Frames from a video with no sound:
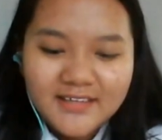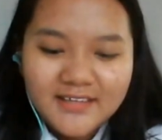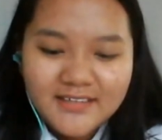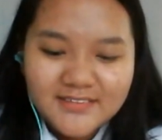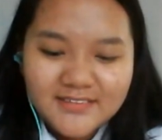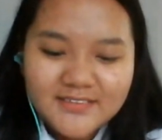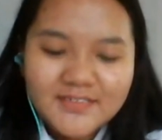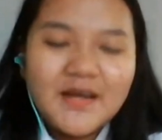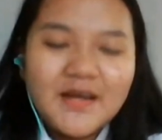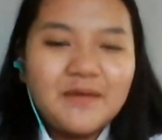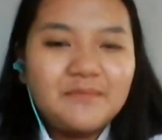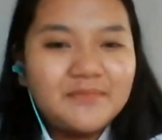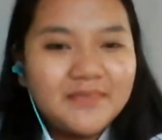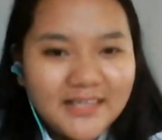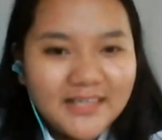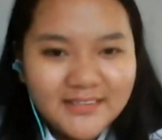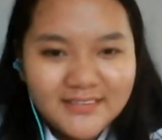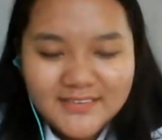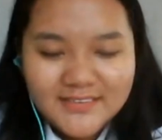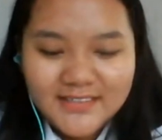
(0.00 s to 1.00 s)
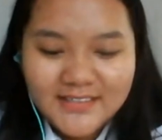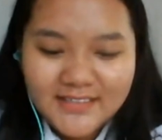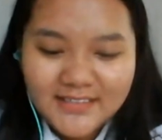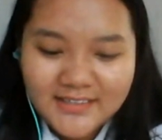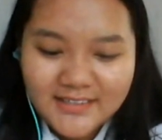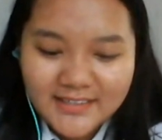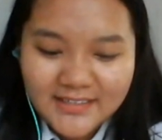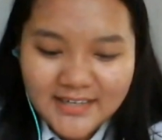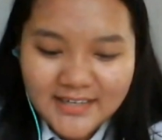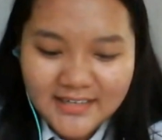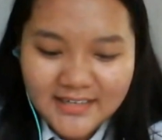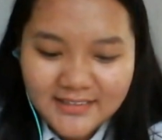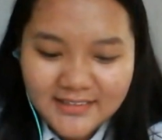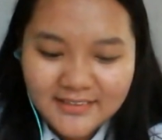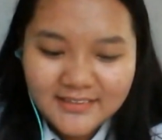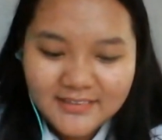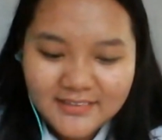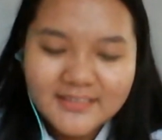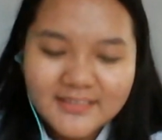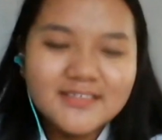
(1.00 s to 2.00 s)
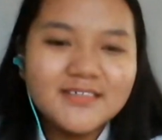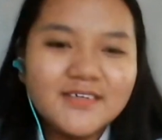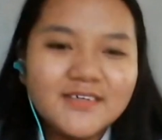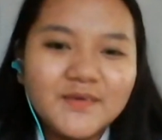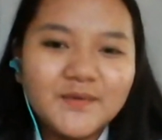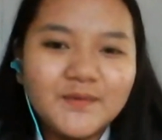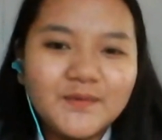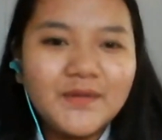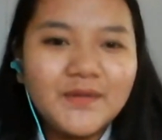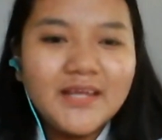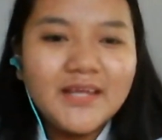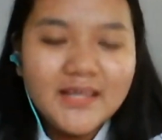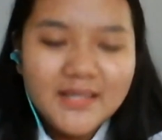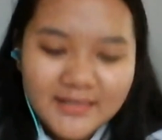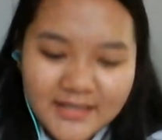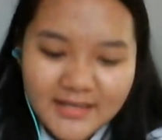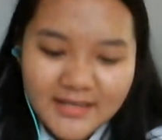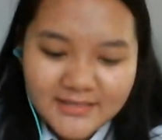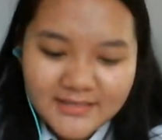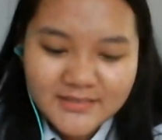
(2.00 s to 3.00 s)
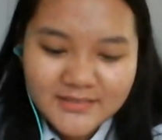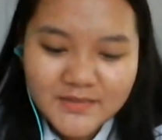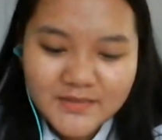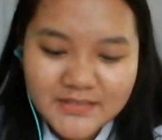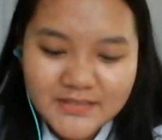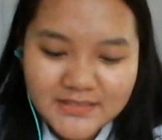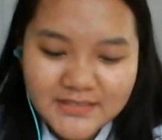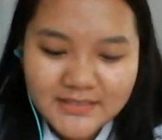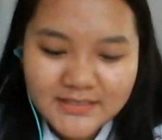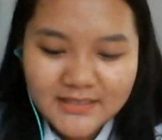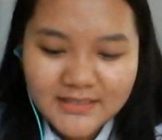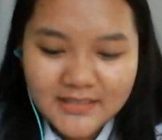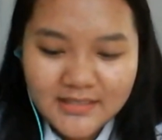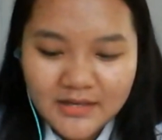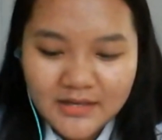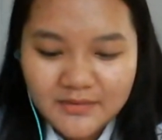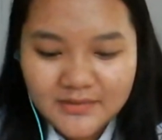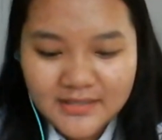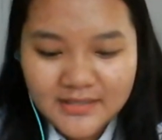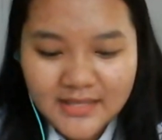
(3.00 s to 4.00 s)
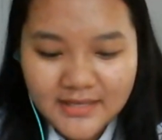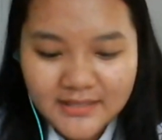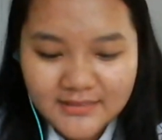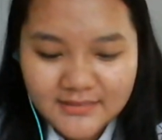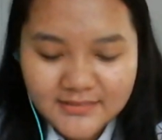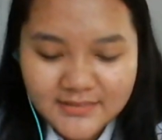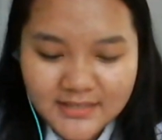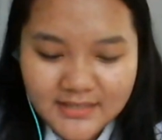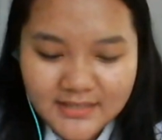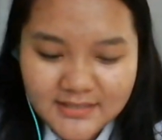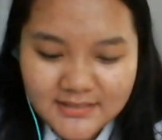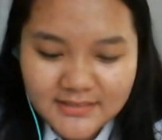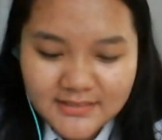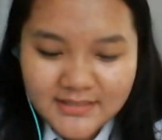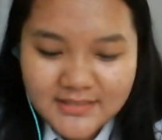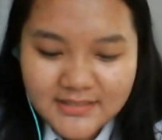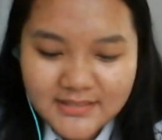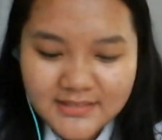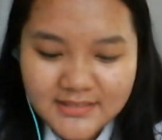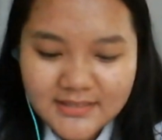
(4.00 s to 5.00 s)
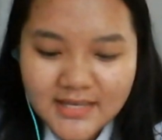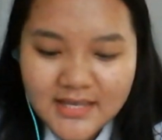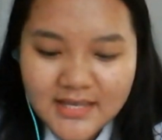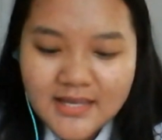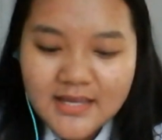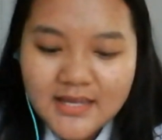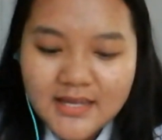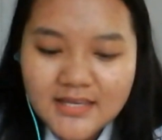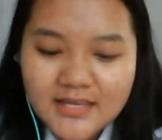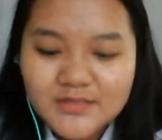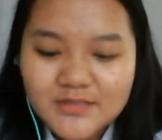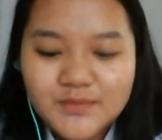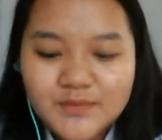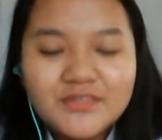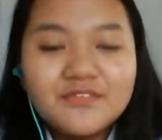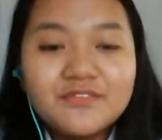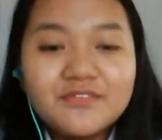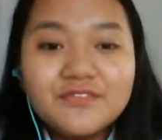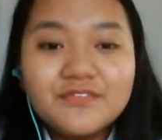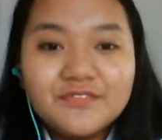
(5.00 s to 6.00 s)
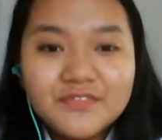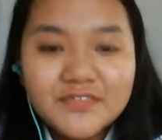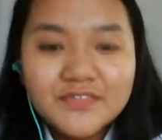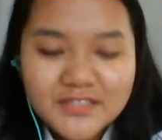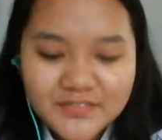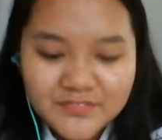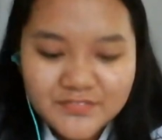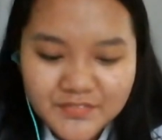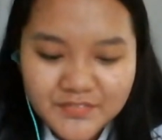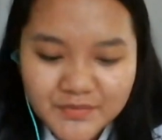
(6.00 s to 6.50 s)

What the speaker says: So I'm glad to hear that. So next question I would like to ask is, as one of the first